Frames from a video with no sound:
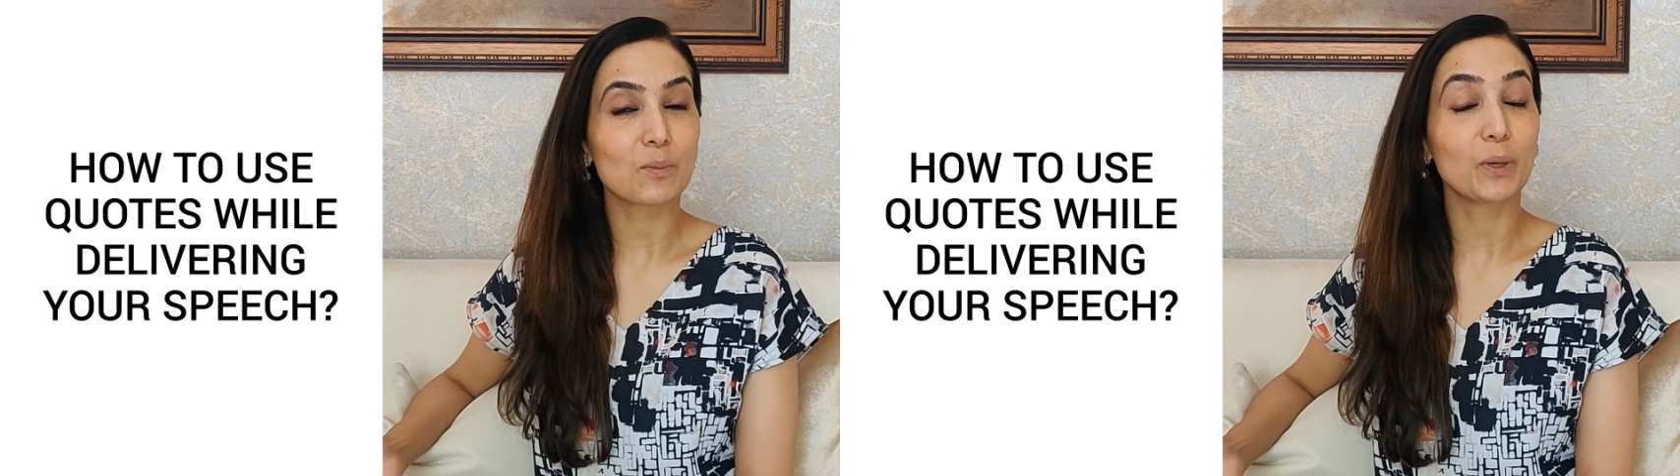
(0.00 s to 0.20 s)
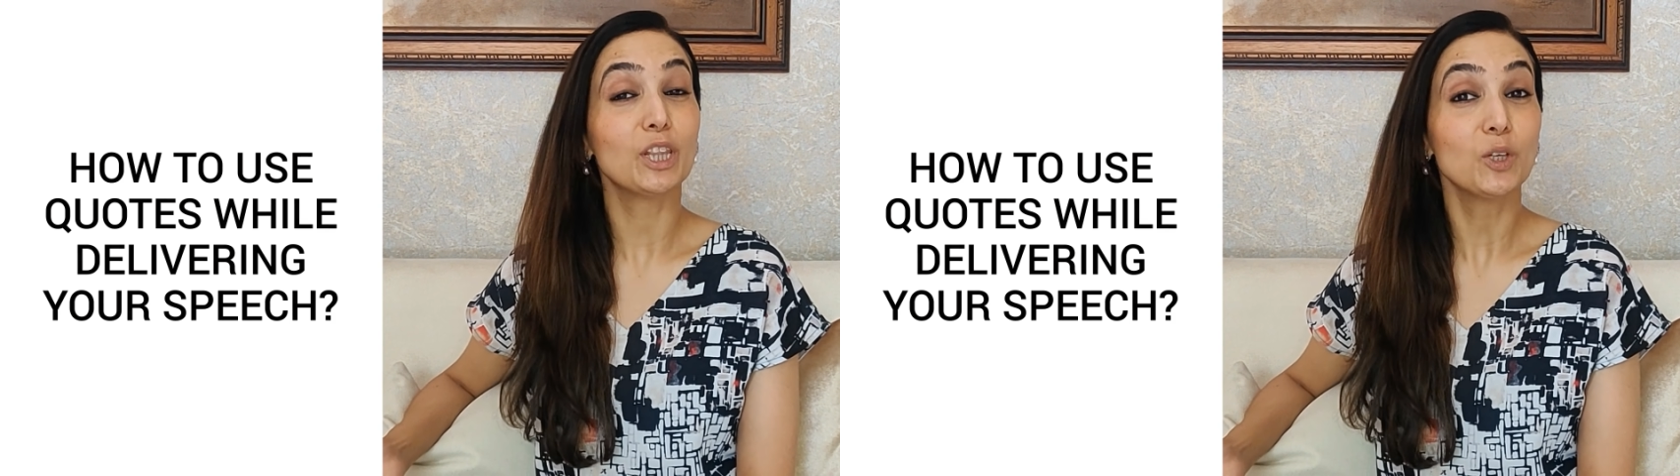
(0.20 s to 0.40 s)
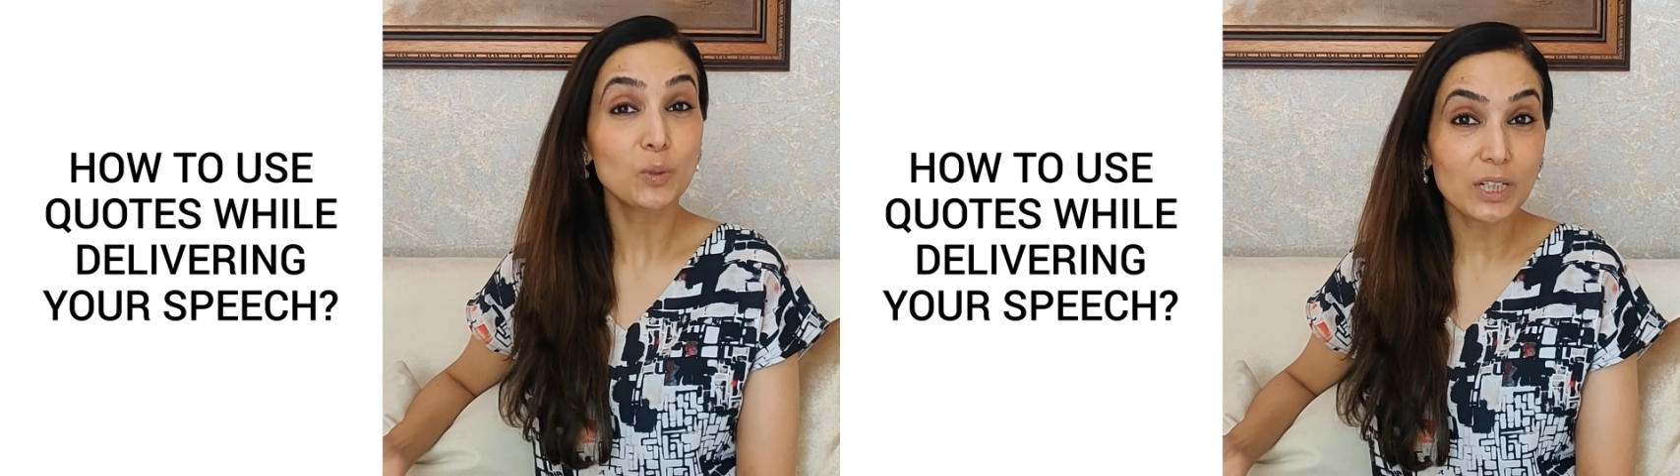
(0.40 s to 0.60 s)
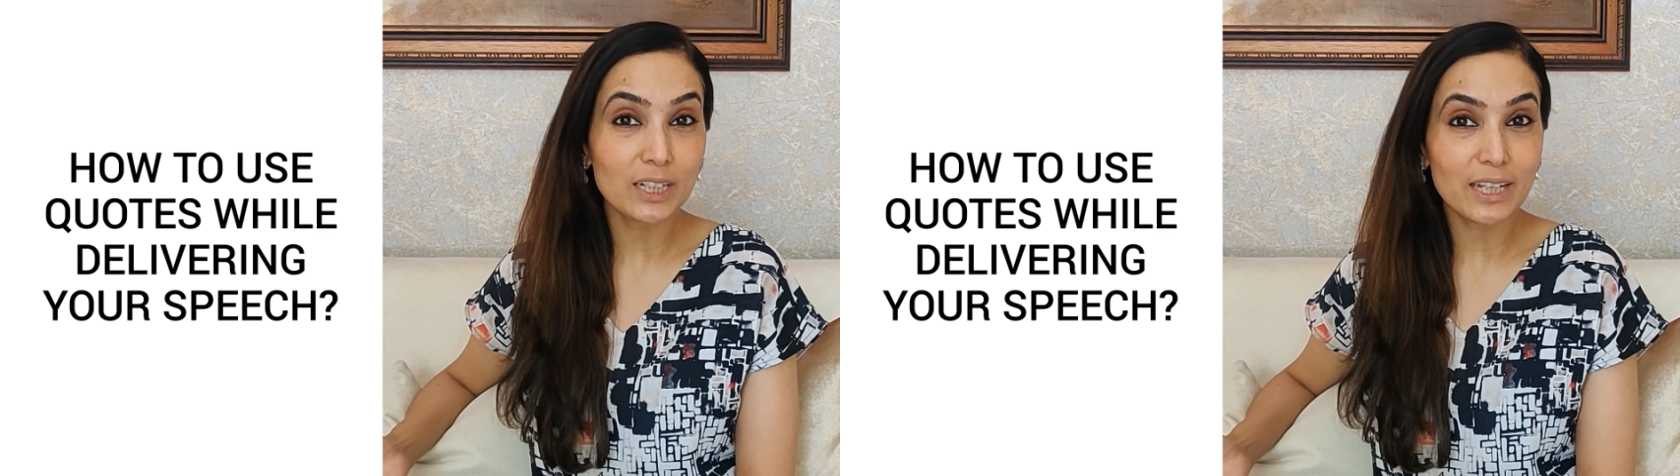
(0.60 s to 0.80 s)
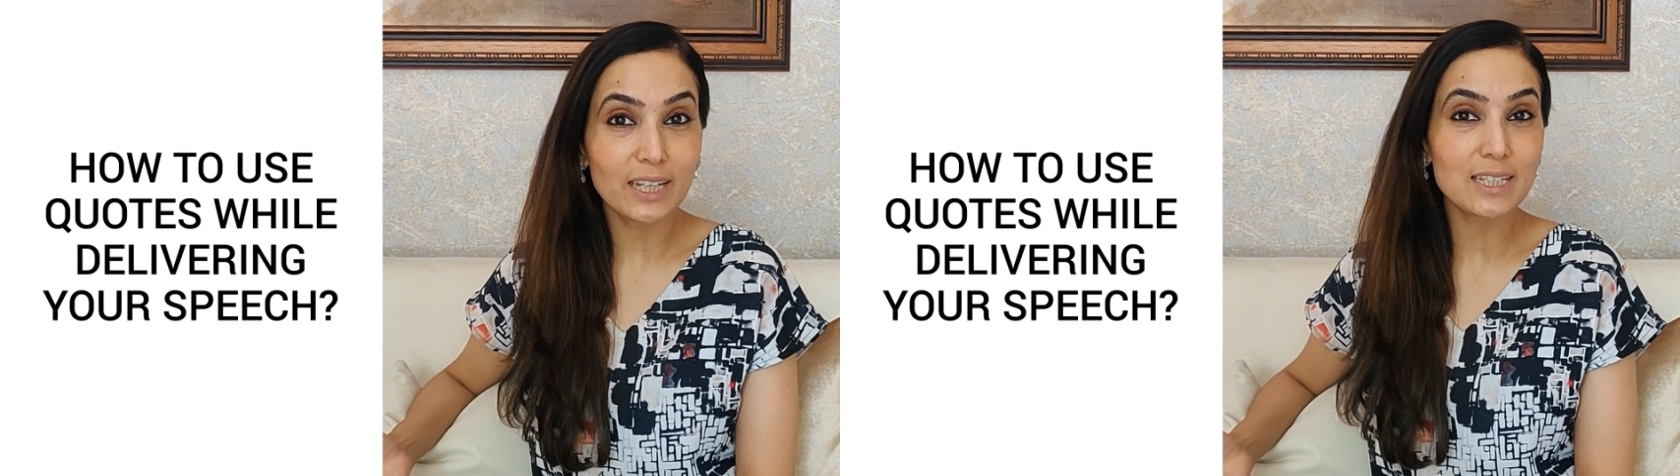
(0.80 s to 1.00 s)
with new
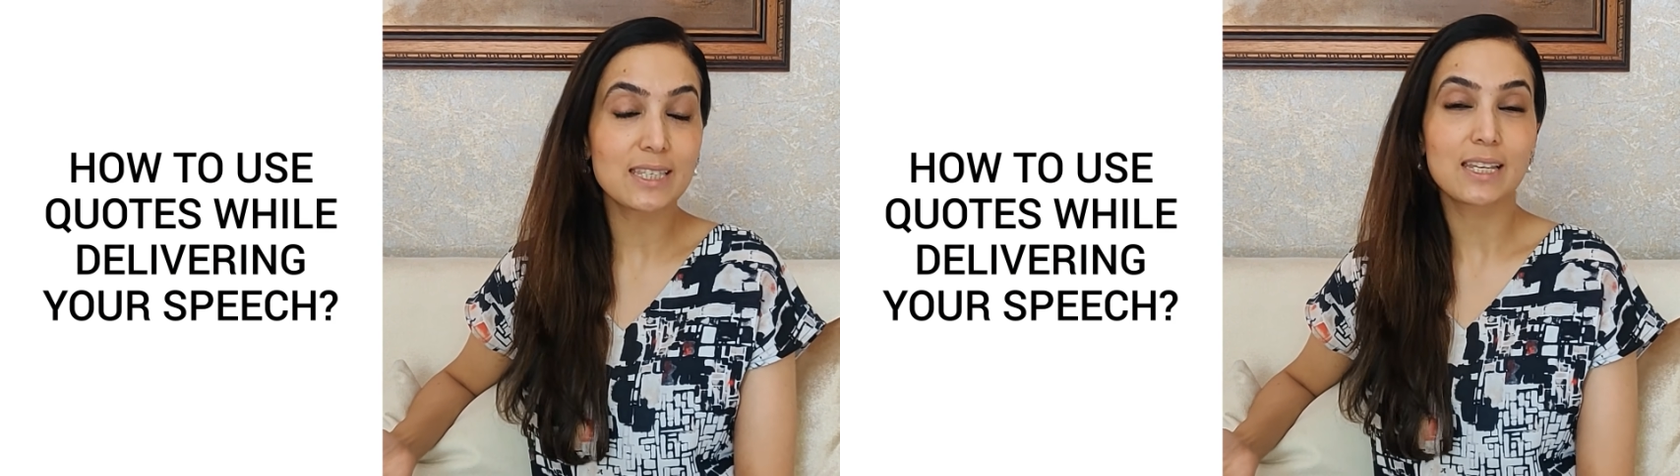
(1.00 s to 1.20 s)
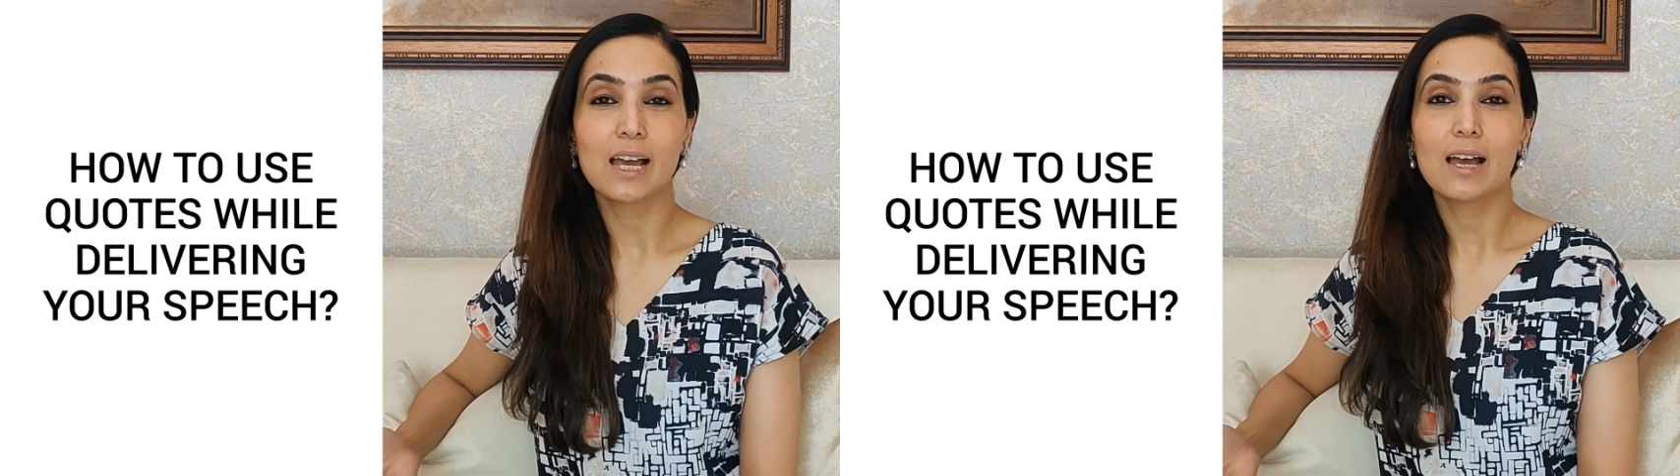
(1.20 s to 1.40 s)
learnings,